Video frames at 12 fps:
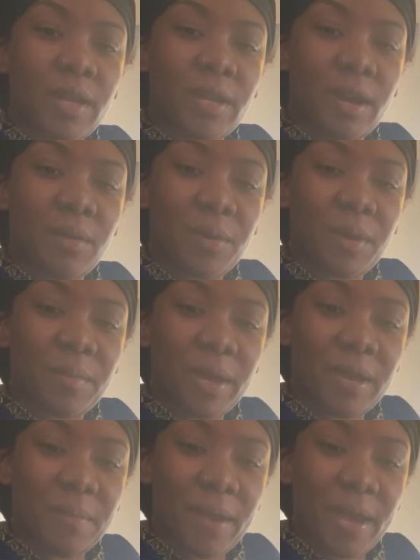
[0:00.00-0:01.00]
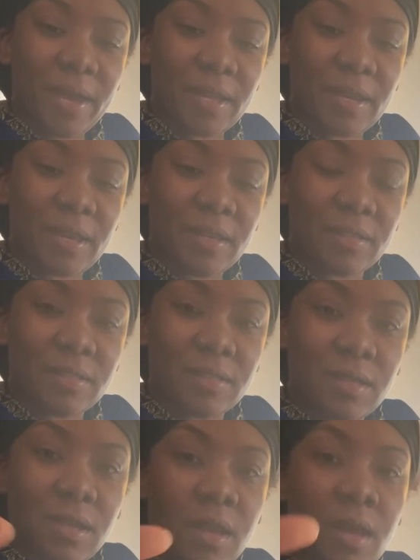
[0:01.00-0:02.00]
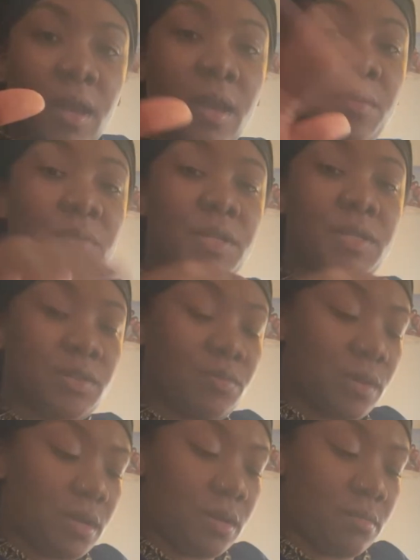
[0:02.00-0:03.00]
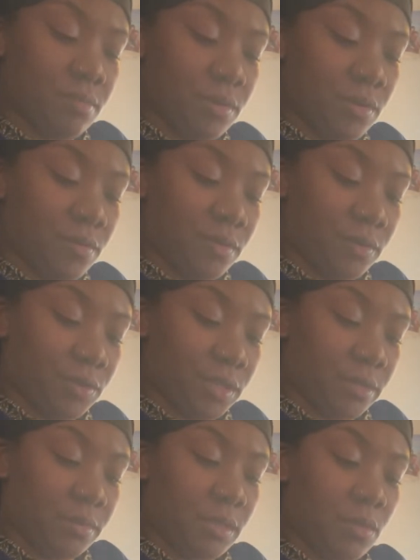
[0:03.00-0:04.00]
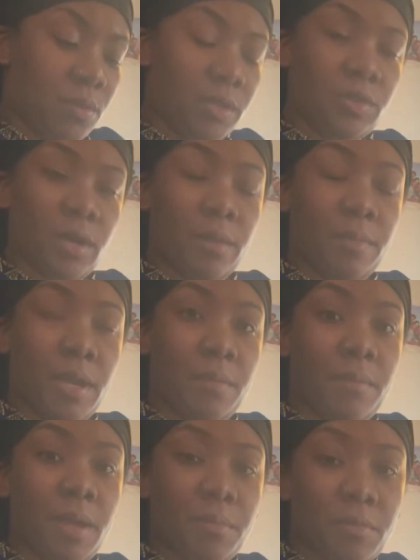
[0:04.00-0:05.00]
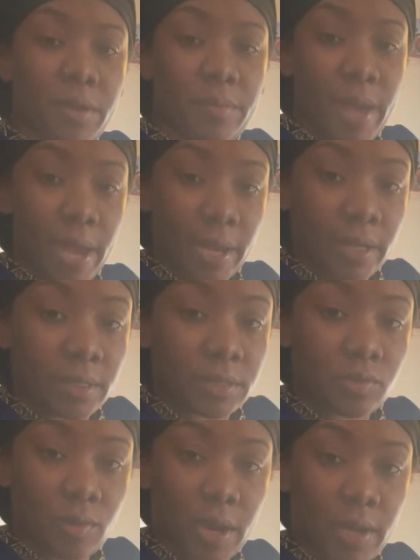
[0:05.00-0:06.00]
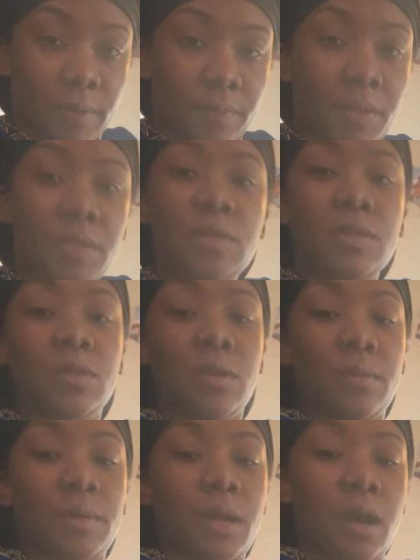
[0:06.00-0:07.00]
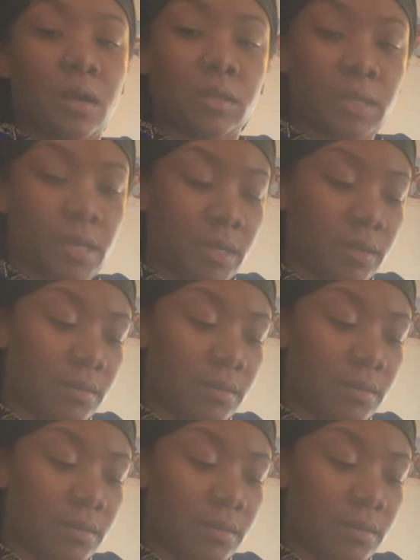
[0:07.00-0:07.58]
now we are making magnets, and we just went on a beautiful trip, so we're trying to make memory magnets, right? This is going to be our thing.